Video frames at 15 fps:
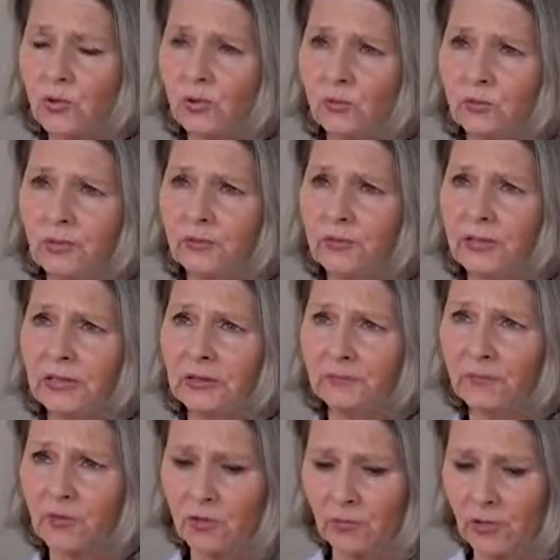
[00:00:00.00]
ENT
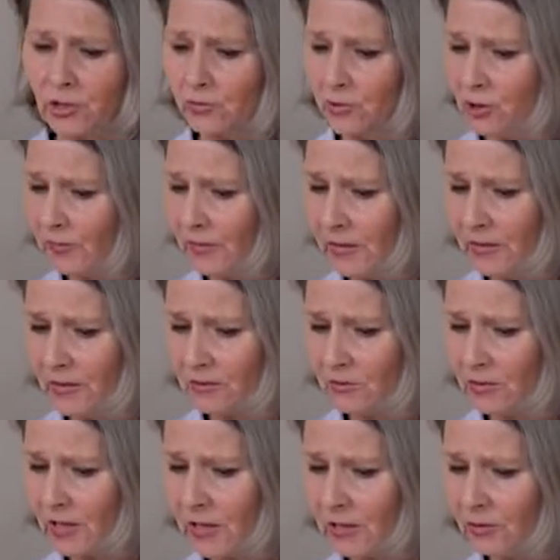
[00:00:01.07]
symptoms
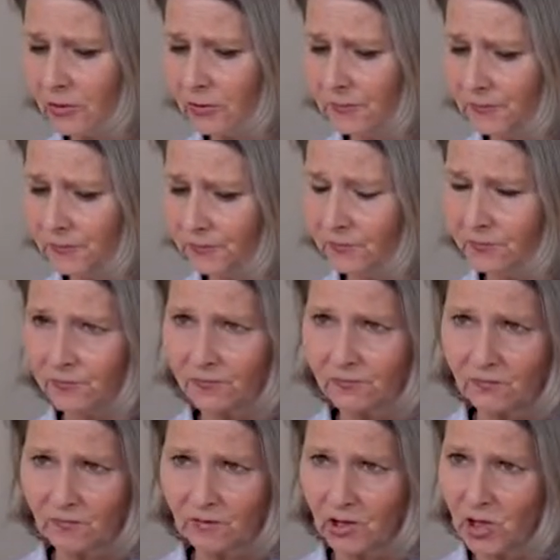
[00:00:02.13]
such as
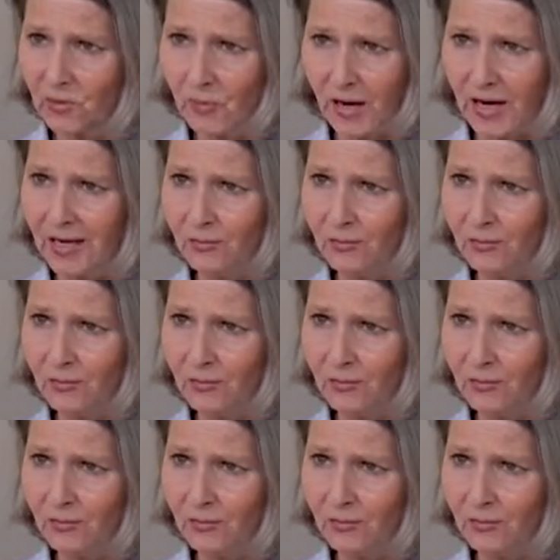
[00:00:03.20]
dizziness or